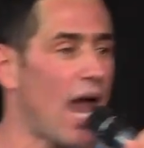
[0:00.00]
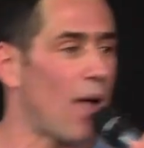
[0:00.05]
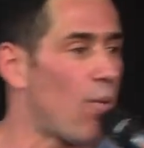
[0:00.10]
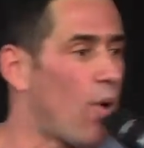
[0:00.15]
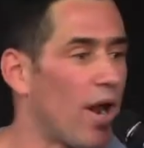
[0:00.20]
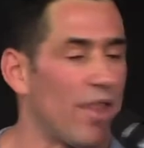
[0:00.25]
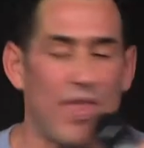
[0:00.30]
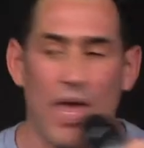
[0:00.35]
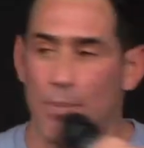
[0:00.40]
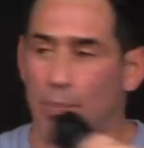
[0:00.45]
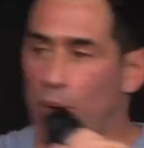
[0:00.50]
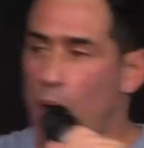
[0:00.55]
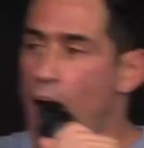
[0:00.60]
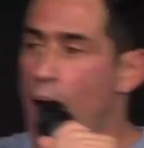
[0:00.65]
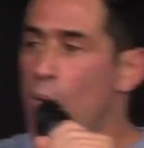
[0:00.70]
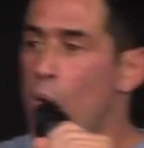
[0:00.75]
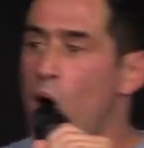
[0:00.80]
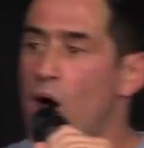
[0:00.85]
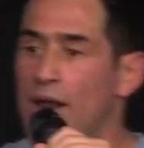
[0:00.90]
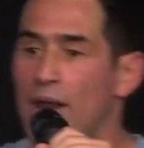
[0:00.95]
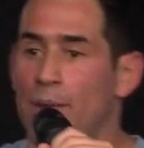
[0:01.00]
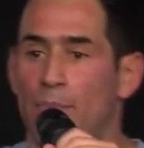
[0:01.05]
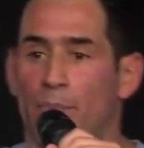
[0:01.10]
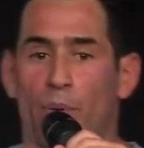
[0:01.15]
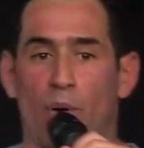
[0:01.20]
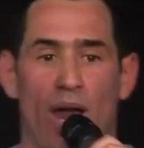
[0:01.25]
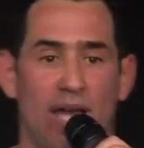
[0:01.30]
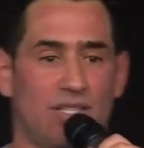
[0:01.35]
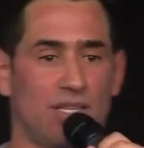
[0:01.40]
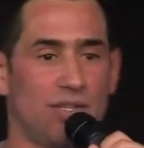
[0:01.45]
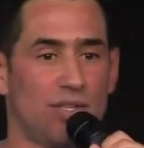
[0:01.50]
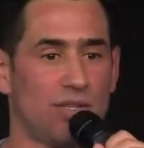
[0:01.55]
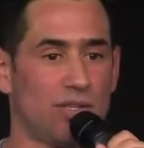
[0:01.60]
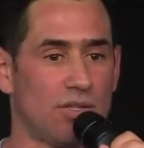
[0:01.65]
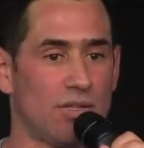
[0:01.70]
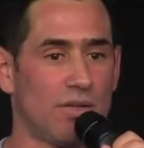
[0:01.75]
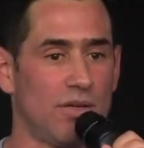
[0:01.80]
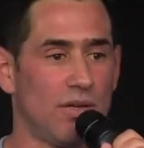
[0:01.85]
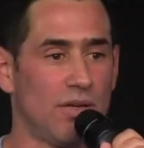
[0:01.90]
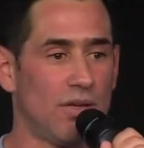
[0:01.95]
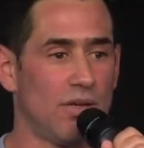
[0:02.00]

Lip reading: I wanted presence.